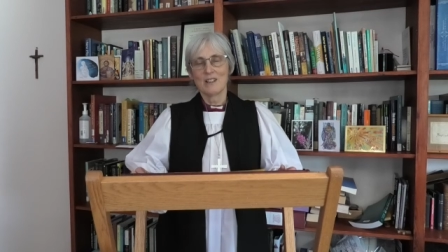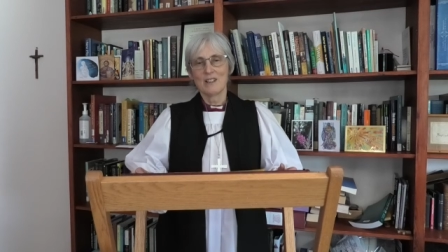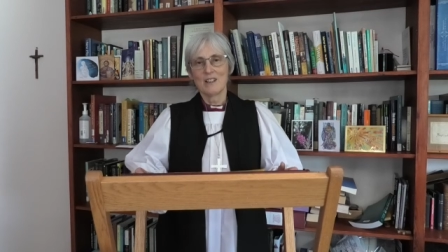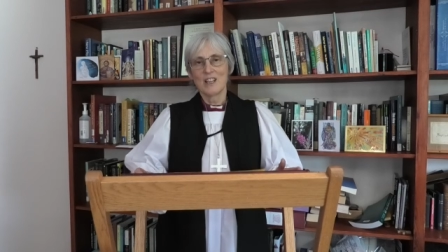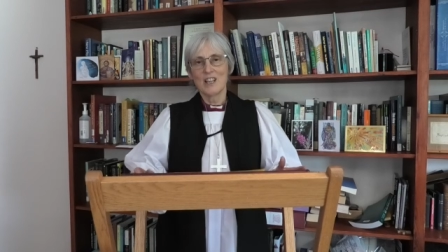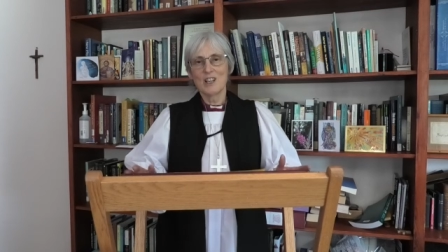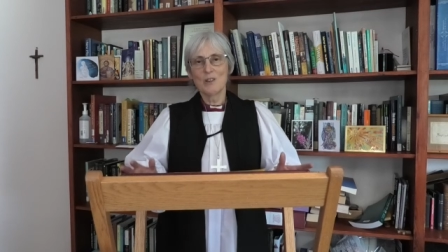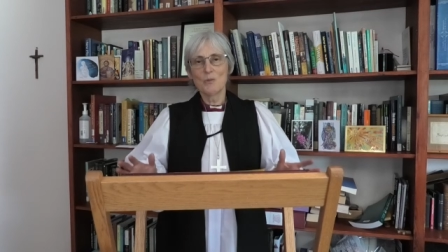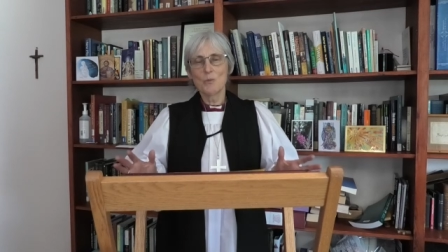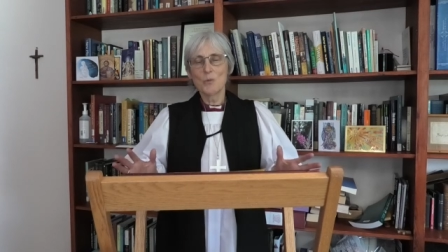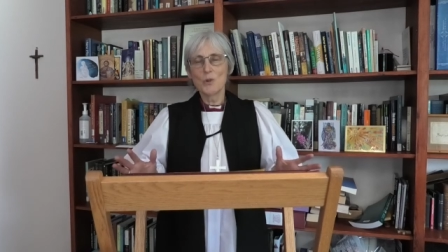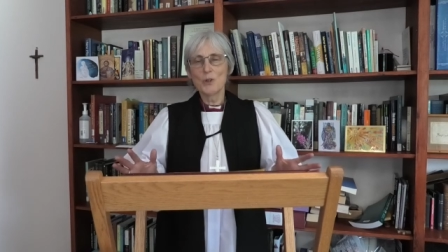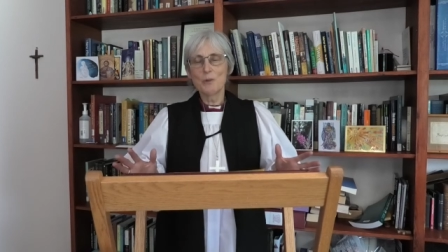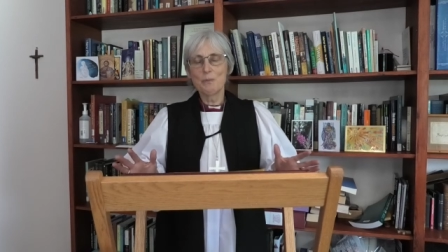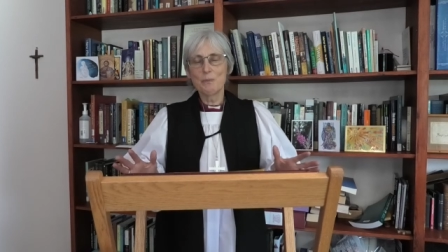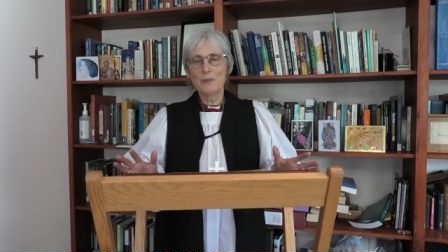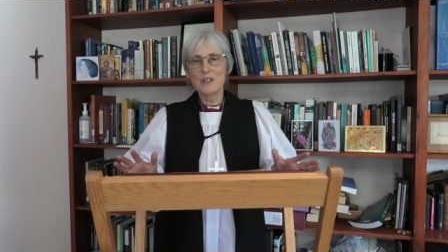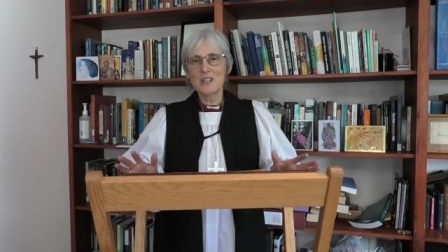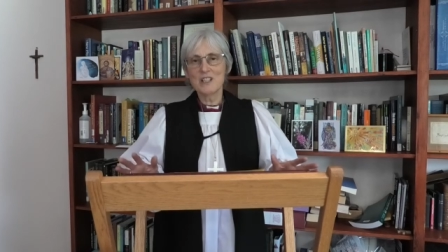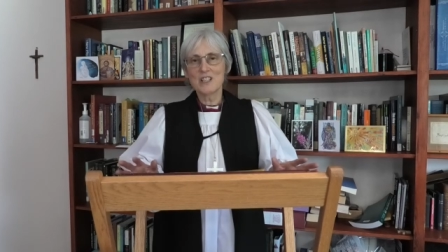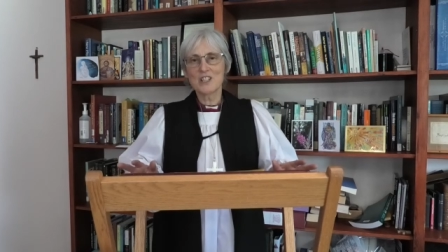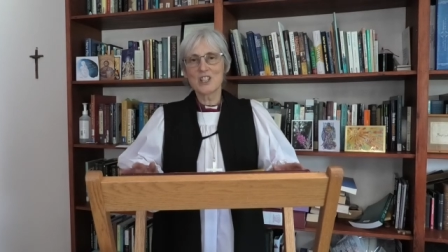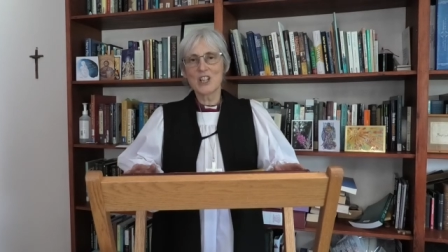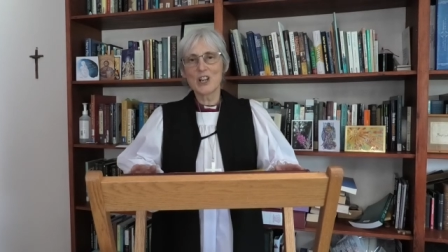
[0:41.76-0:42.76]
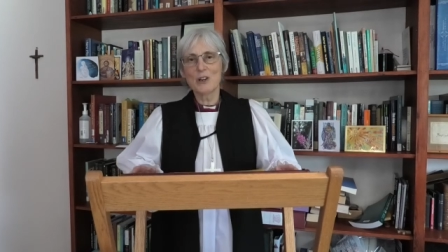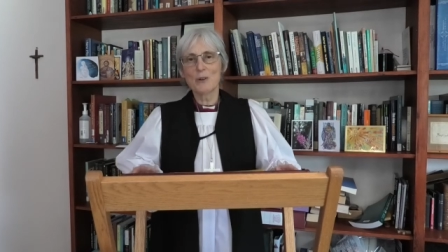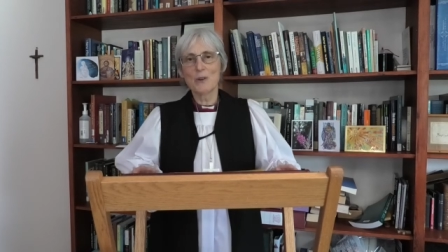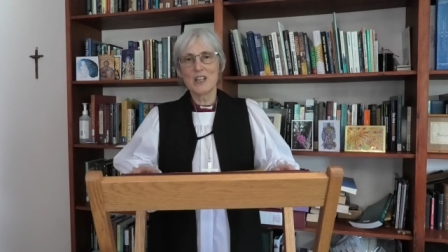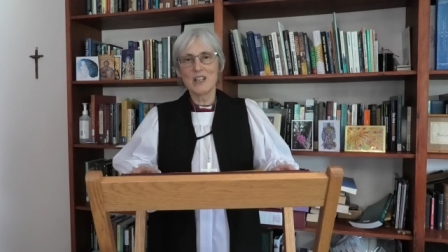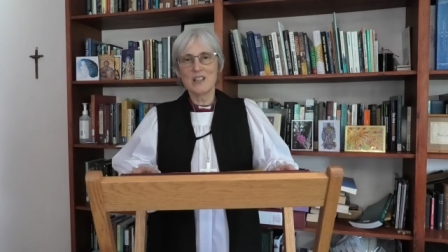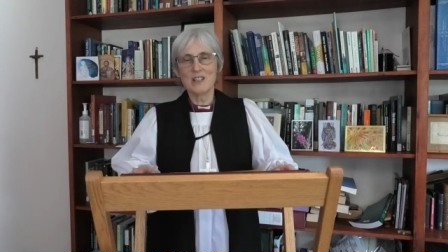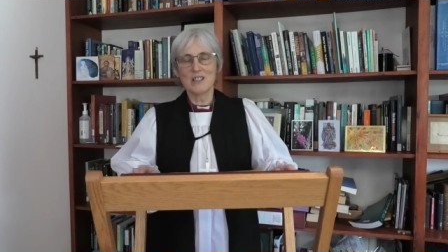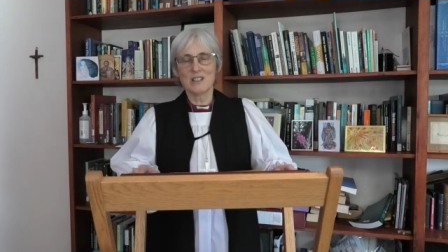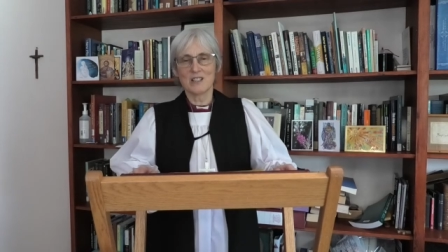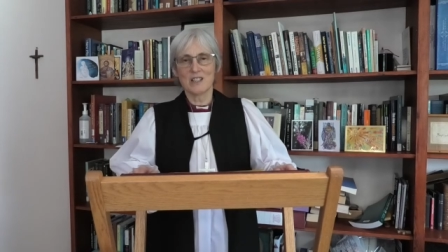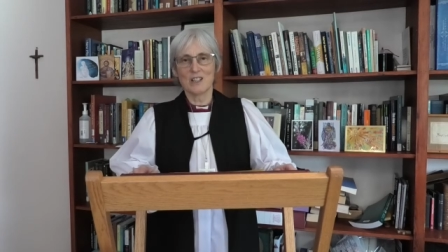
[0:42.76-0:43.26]
It would be so
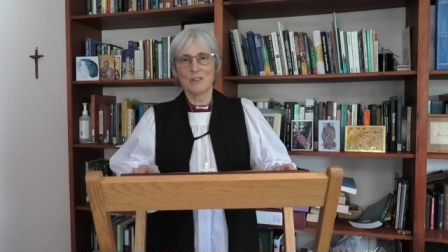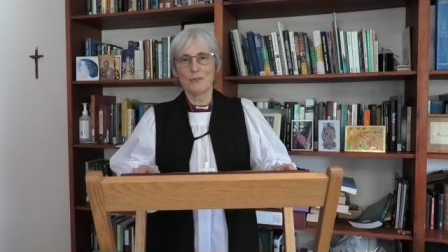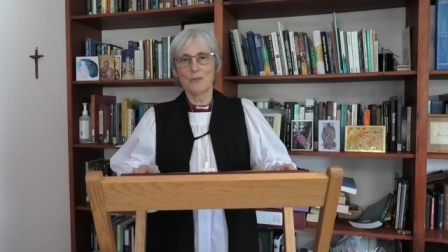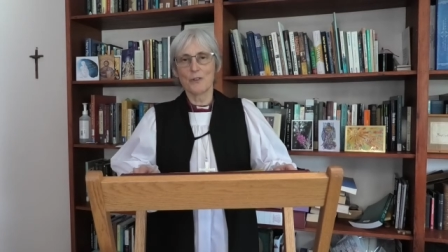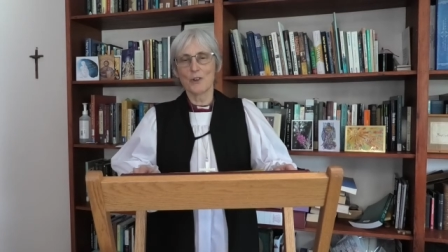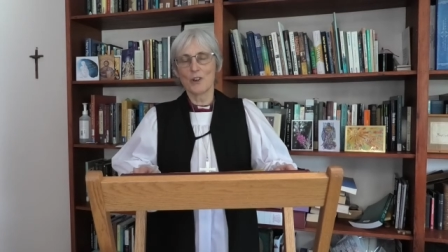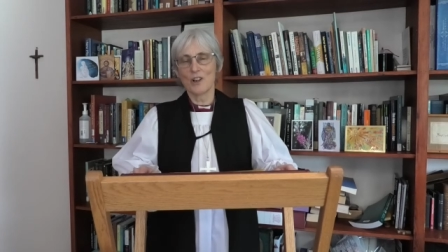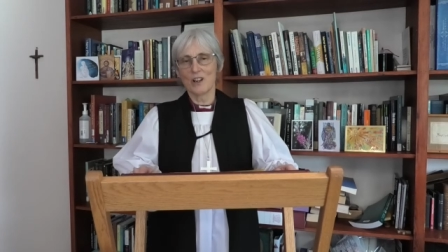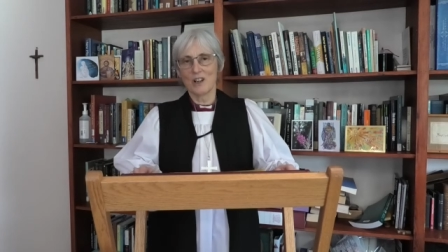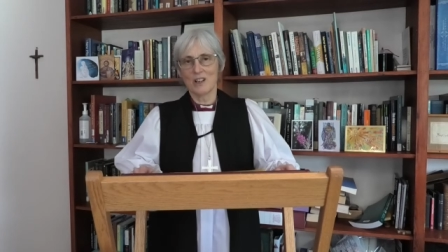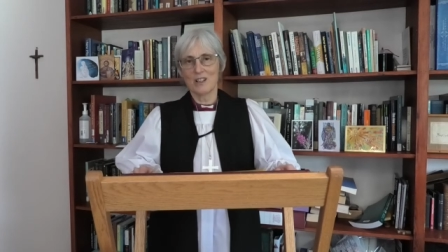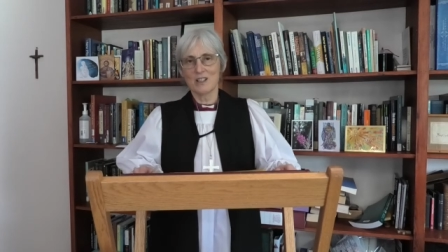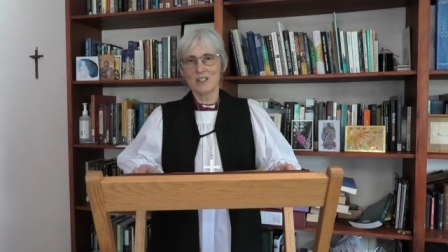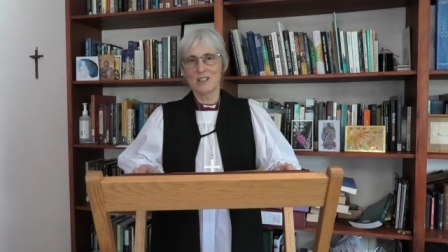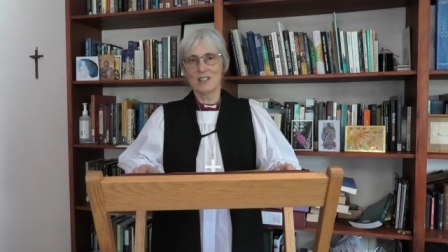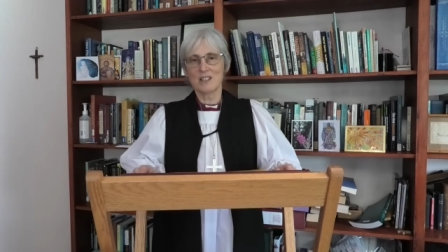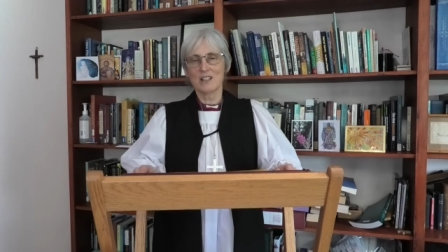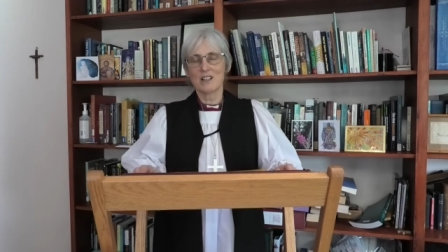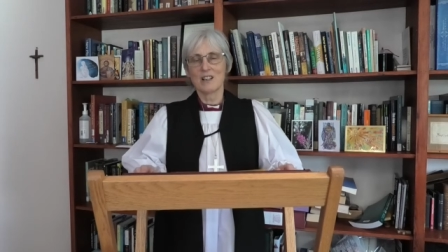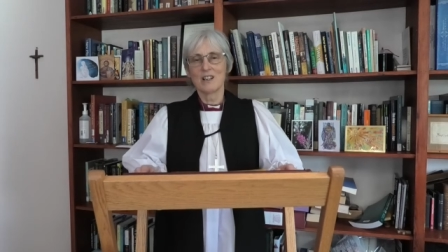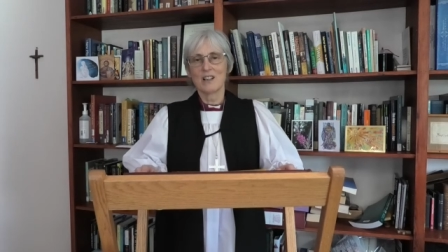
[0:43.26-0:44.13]
easy for us